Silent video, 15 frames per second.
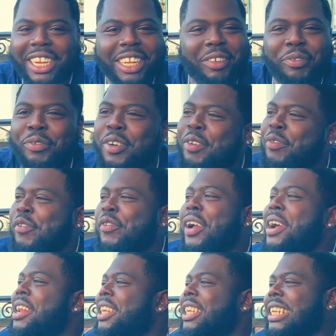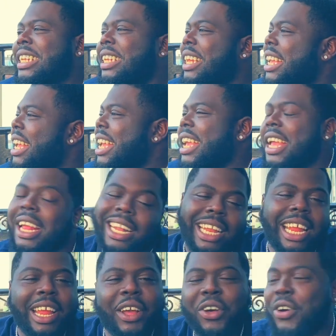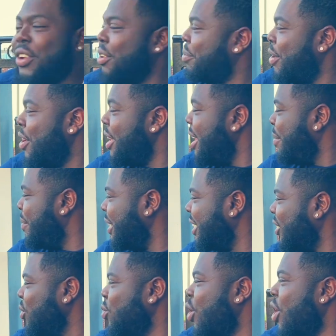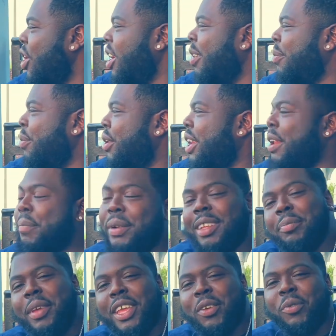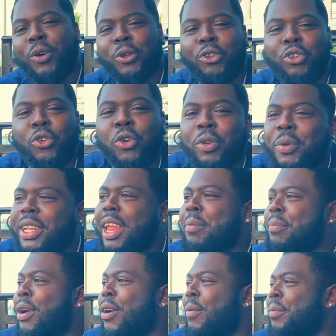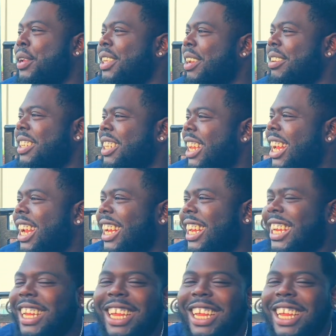Get the fuck from Rod, cause these hoes, boy, these bitches in New Orleans, boy, these bitches make you want to shoot them with their mama bitch on the tank.